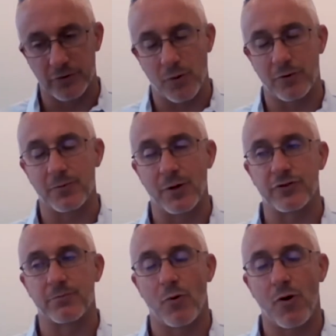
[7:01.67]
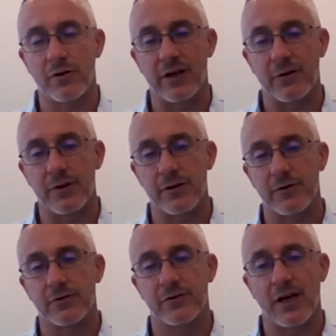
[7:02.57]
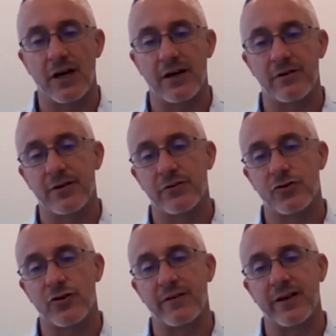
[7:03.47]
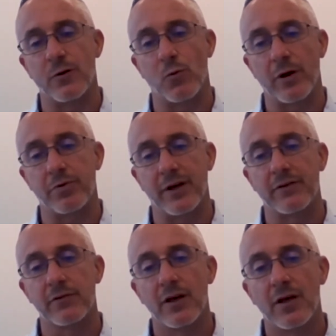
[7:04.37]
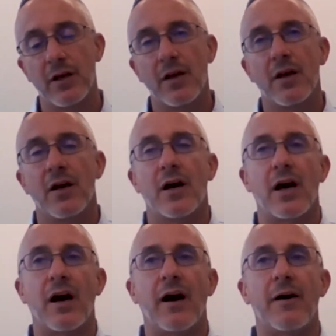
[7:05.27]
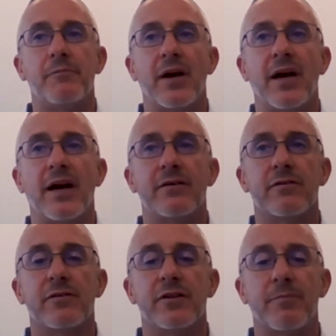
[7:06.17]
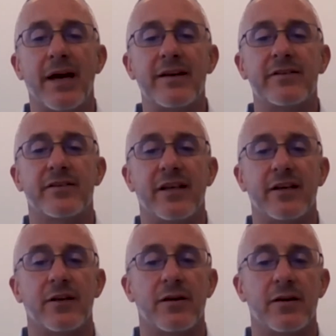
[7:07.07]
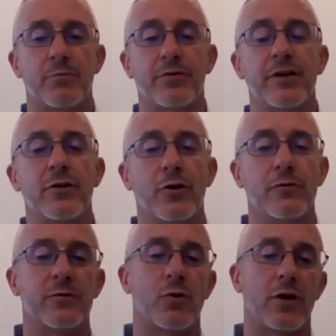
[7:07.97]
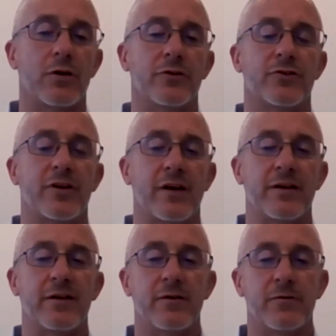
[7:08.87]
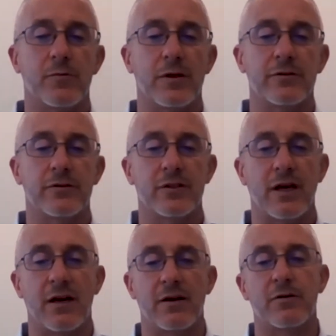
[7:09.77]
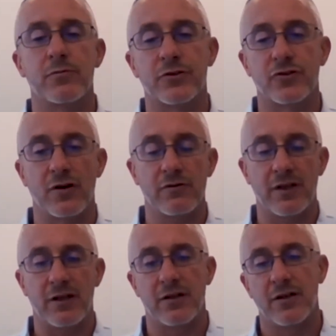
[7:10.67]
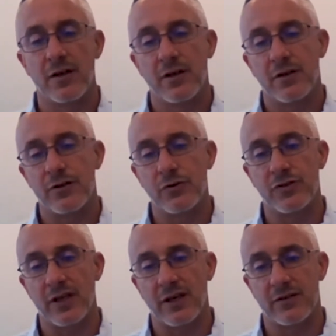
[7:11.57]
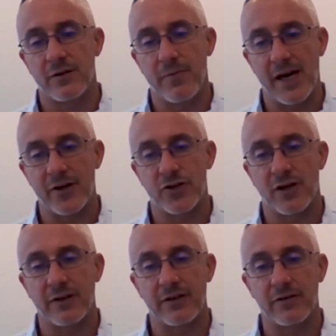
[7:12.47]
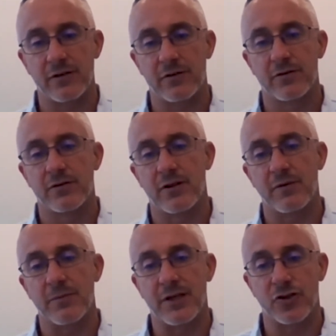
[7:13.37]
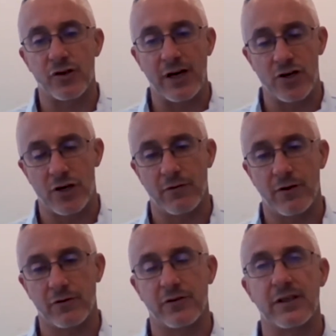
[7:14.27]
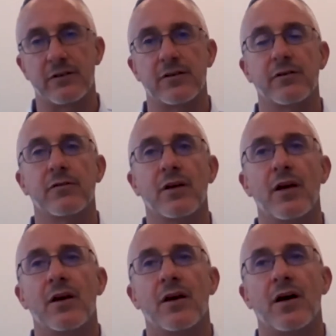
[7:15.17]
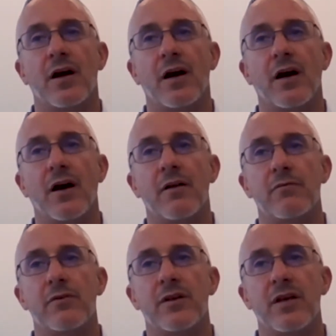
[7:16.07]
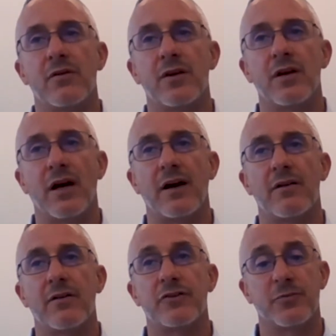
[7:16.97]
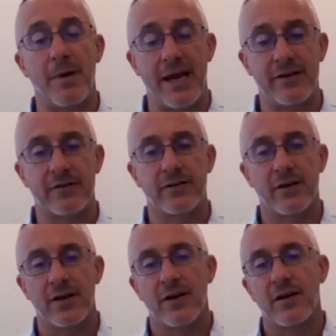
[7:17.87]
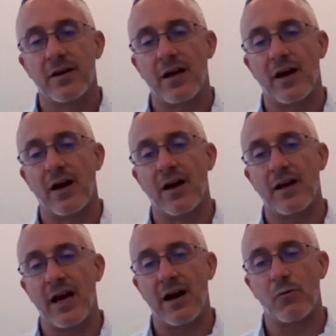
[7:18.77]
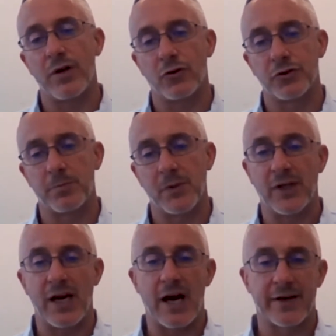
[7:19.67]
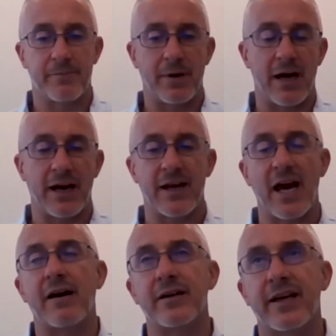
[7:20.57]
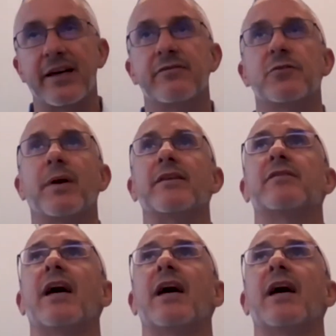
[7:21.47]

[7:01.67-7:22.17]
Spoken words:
most importantly, that we use is Tririga Workplace. And the dependency in a pre-COVID world on Tririga was certainly using it to manage our leases, the administration of those leases, the space and how we ultimately occupy and allocate space